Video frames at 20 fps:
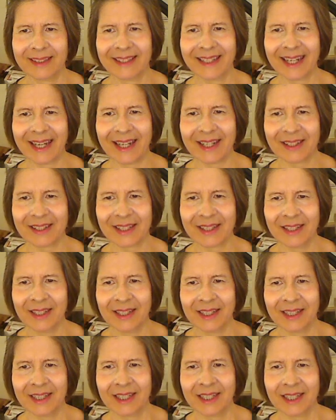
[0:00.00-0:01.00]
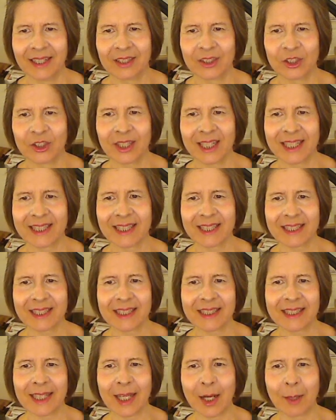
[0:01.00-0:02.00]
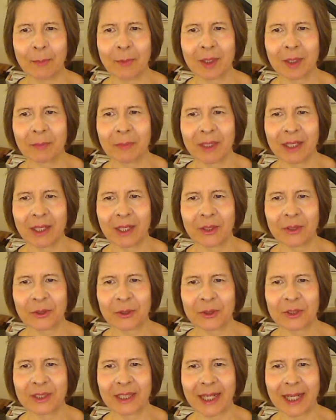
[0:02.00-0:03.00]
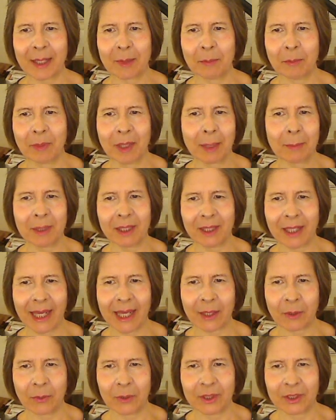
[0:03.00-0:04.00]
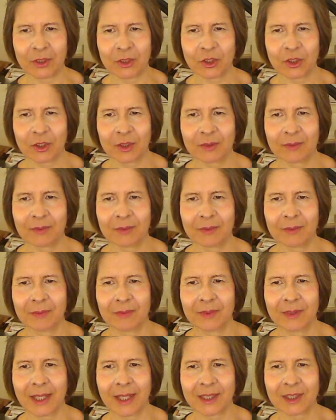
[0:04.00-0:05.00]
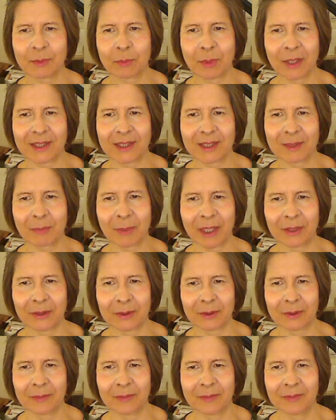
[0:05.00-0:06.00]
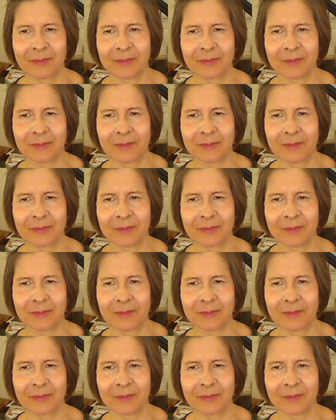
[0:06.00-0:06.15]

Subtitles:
Yeah, Jesus is helping me understand Bubba language. That's Brent Spiner.